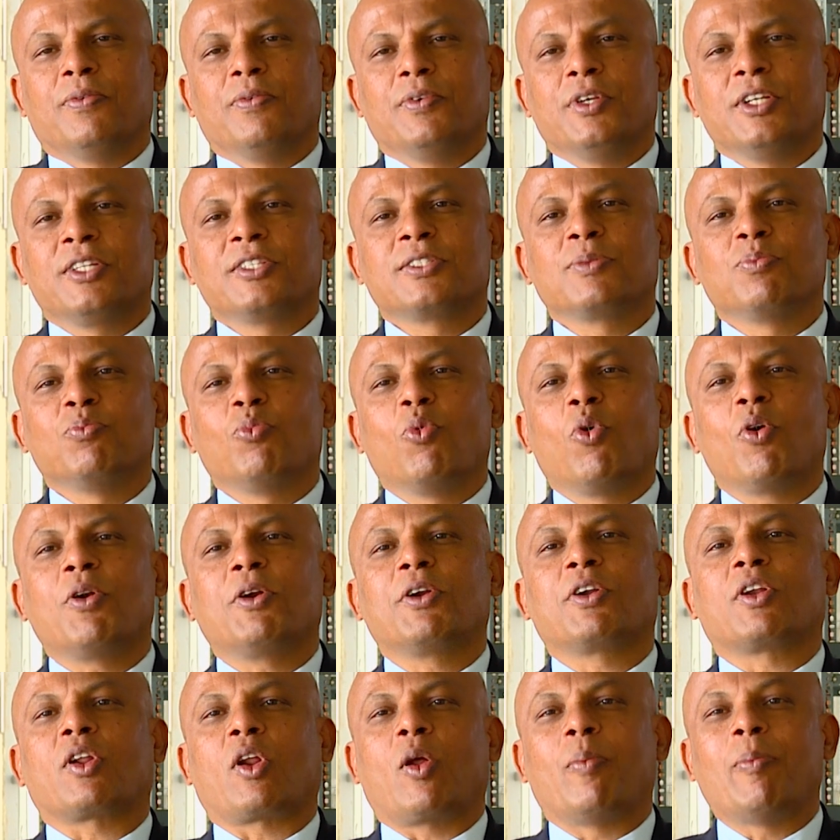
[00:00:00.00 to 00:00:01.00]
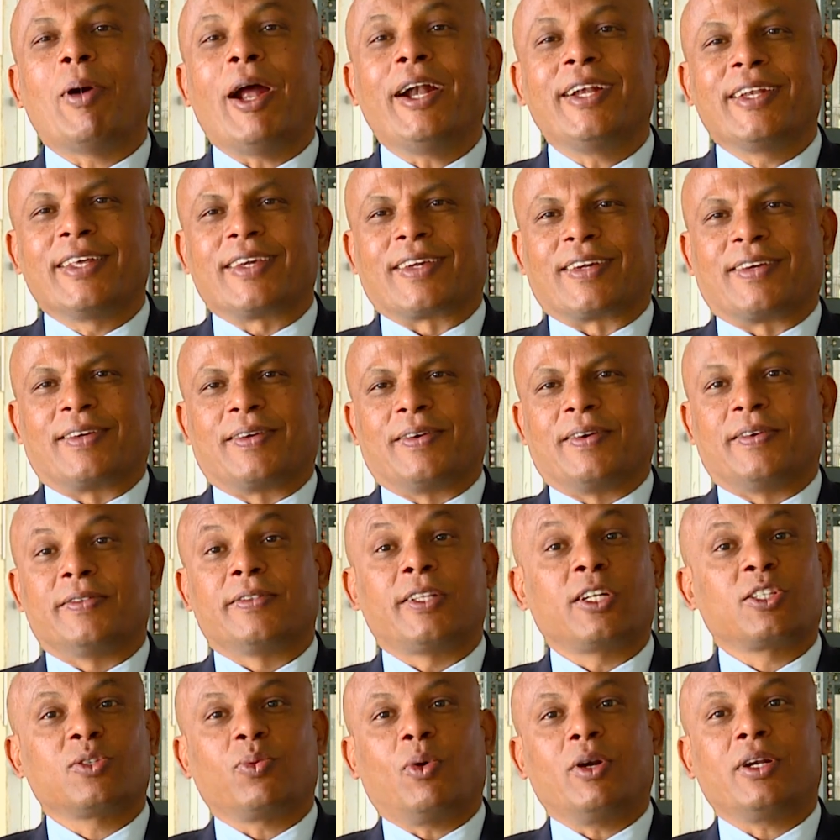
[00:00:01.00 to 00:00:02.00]
it's more traumatic.
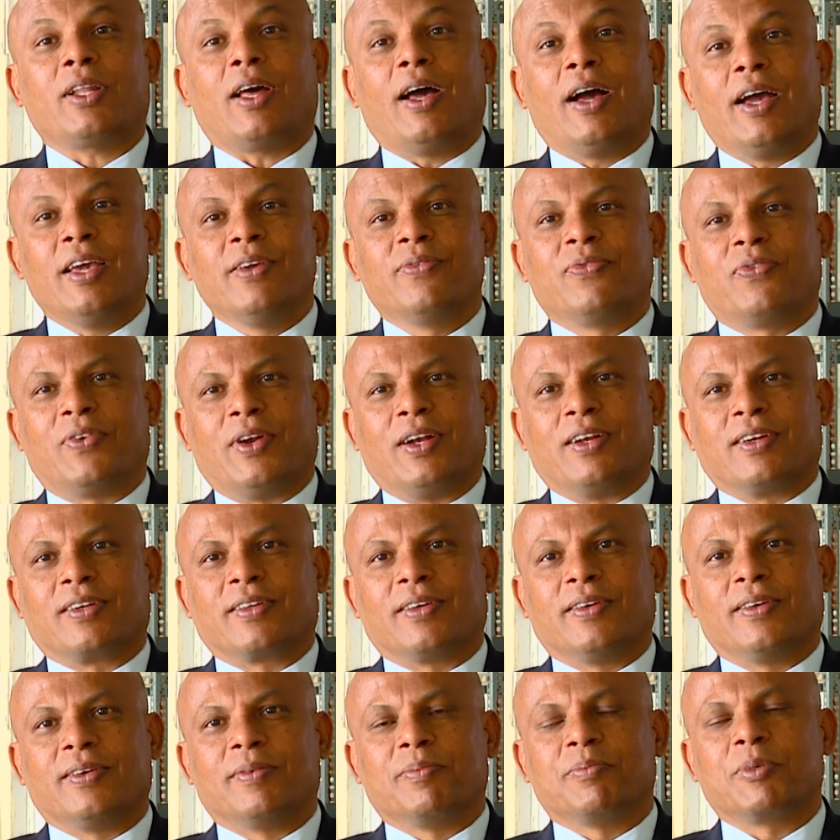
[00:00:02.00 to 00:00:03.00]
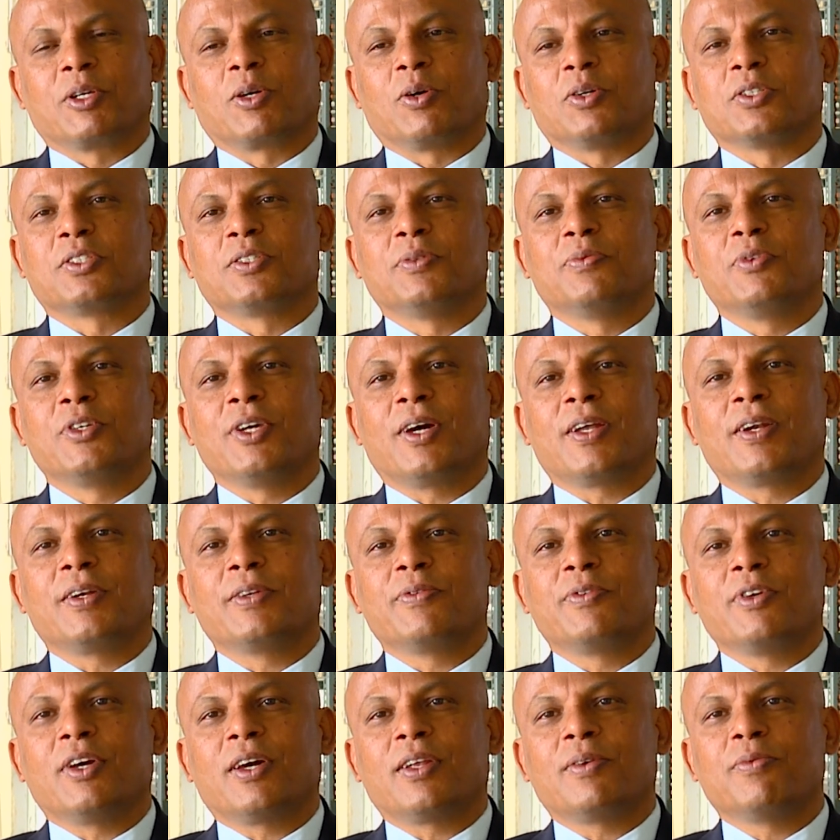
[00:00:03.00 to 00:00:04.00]
That's what I felt, because we
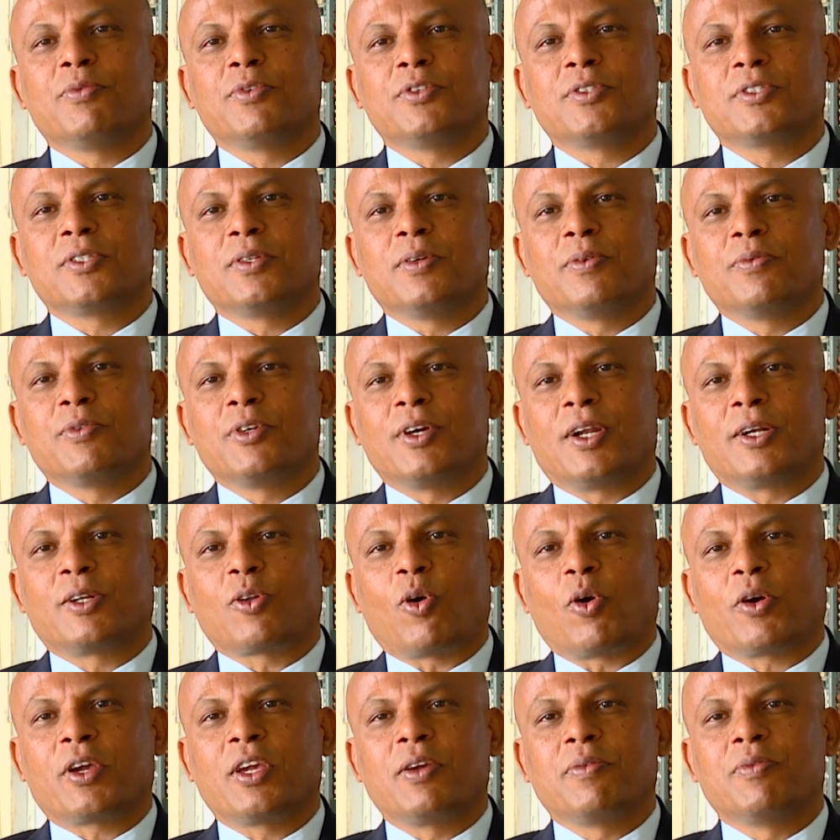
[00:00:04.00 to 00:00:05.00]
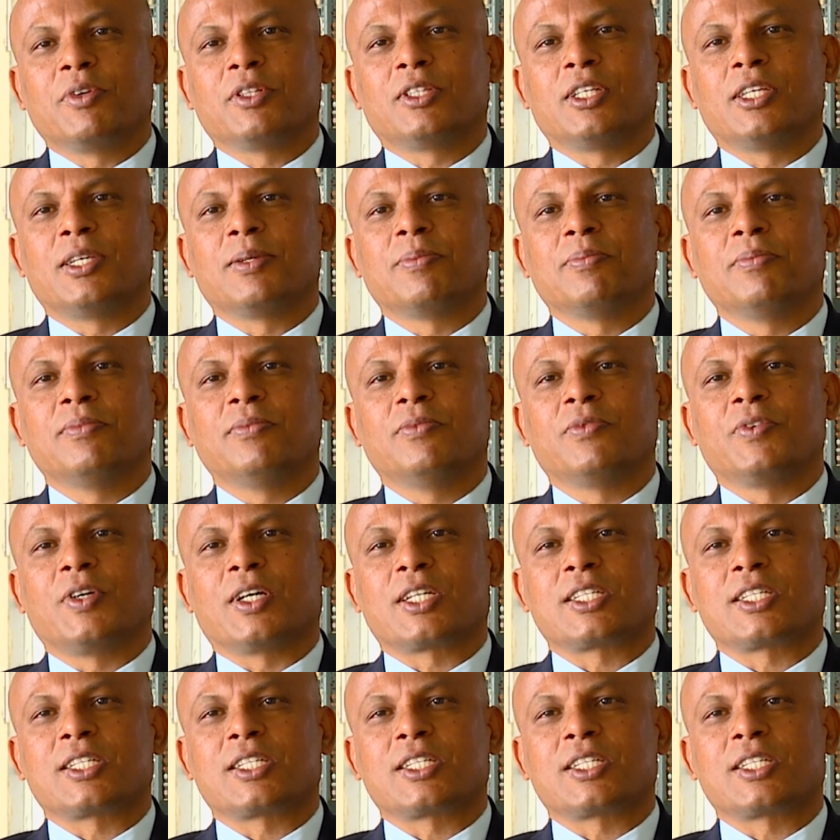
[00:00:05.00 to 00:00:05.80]
are talking with him, we